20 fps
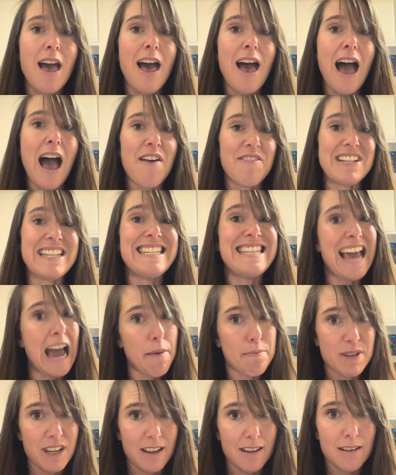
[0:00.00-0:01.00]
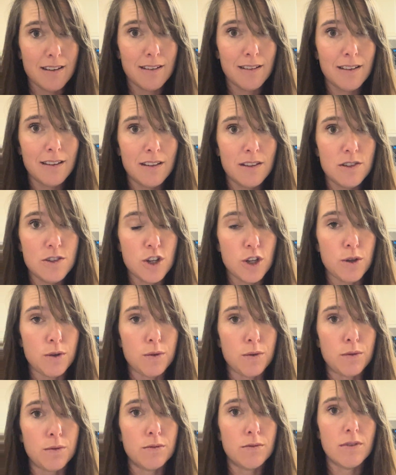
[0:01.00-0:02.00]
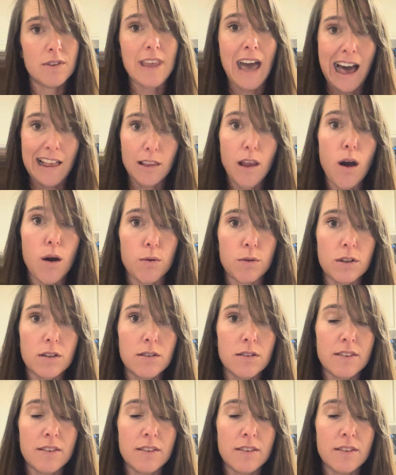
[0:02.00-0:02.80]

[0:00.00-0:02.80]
have adapted to that load.